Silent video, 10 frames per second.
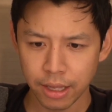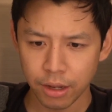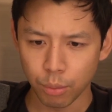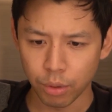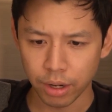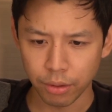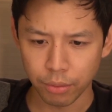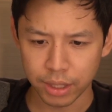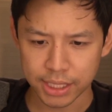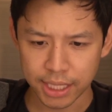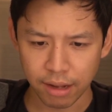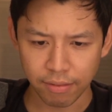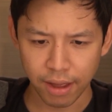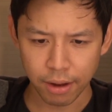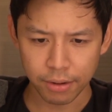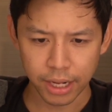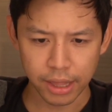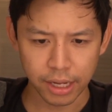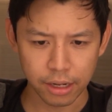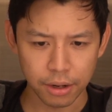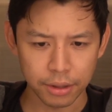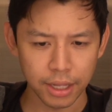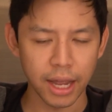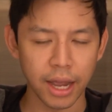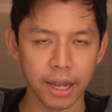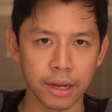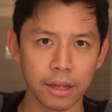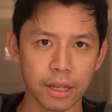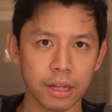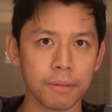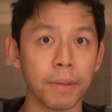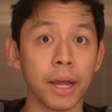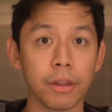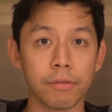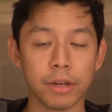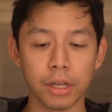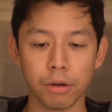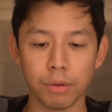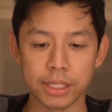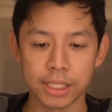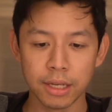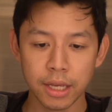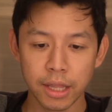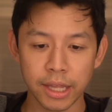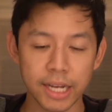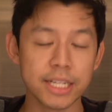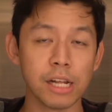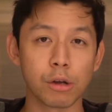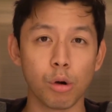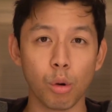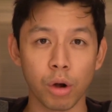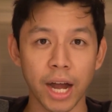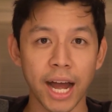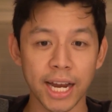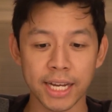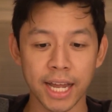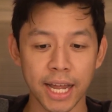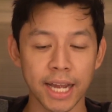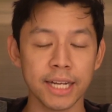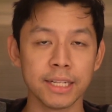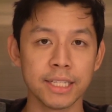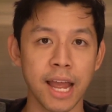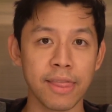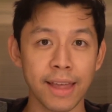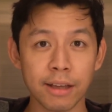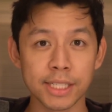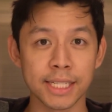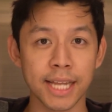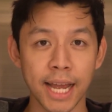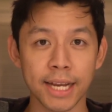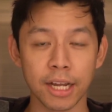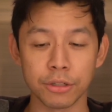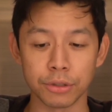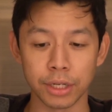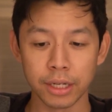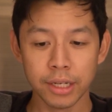One of the ones that I found, I think, online in my other video was the Intel Core i9 10900.